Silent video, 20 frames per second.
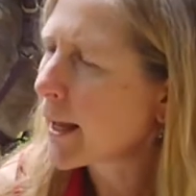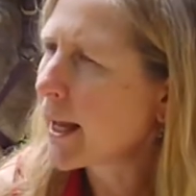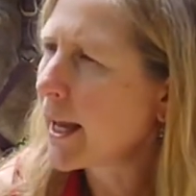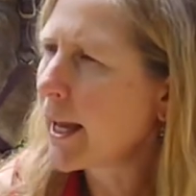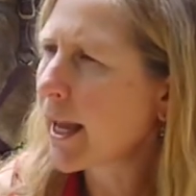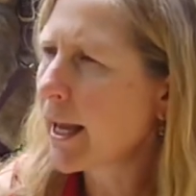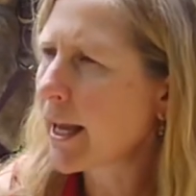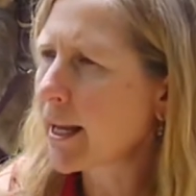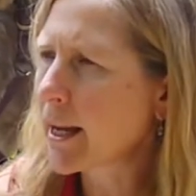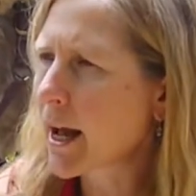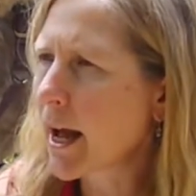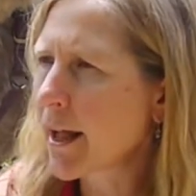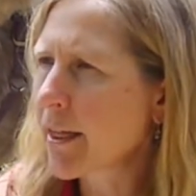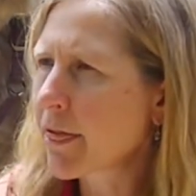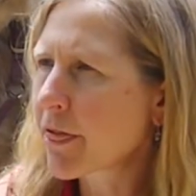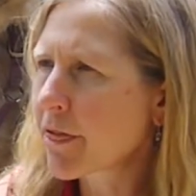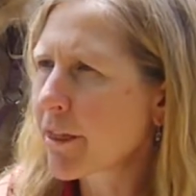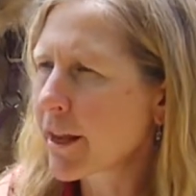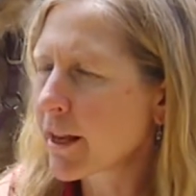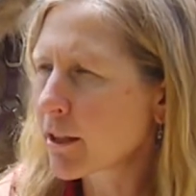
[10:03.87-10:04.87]
And I
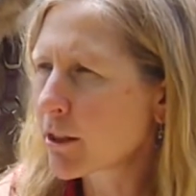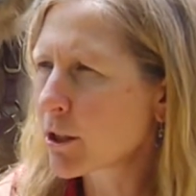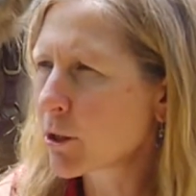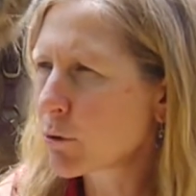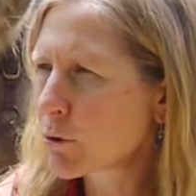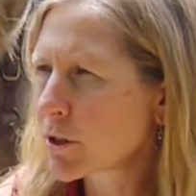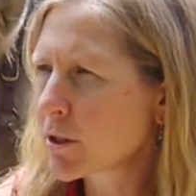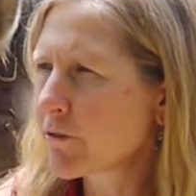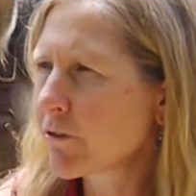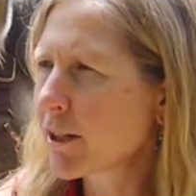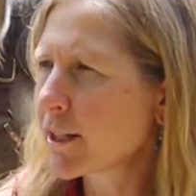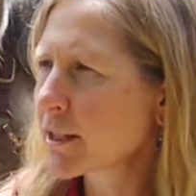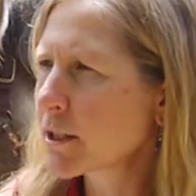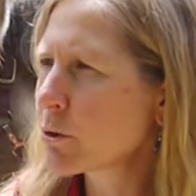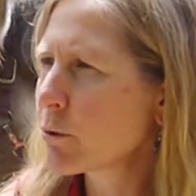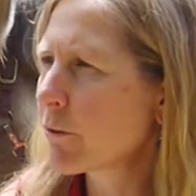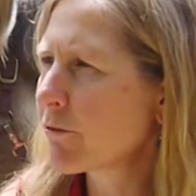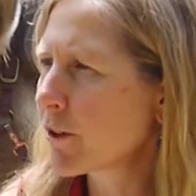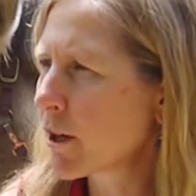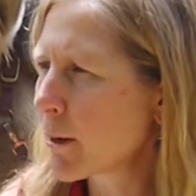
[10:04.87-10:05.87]
think those of us
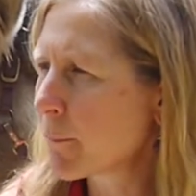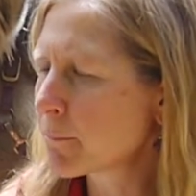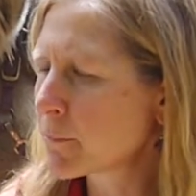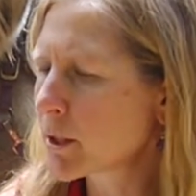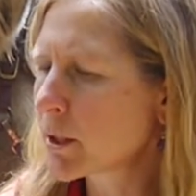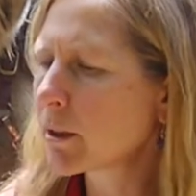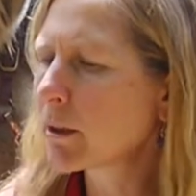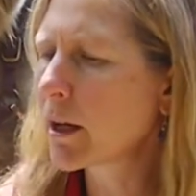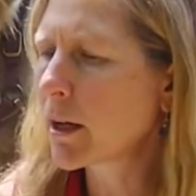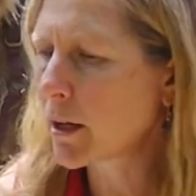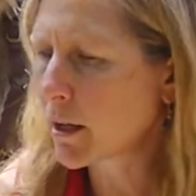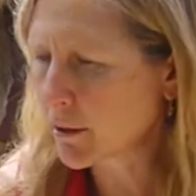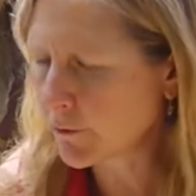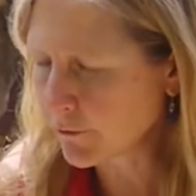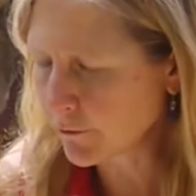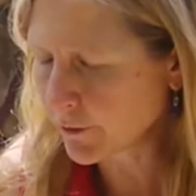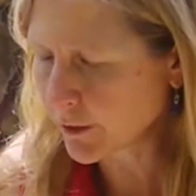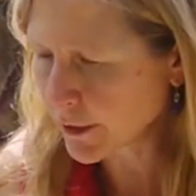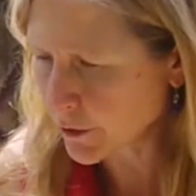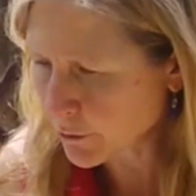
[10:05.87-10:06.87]
who have come to
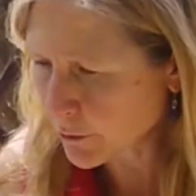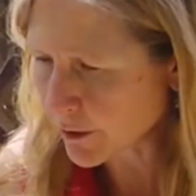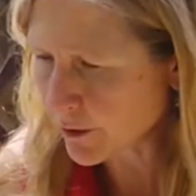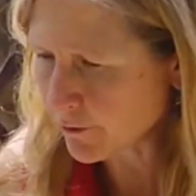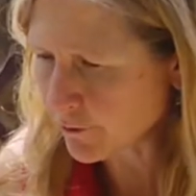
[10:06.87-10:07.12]
love literary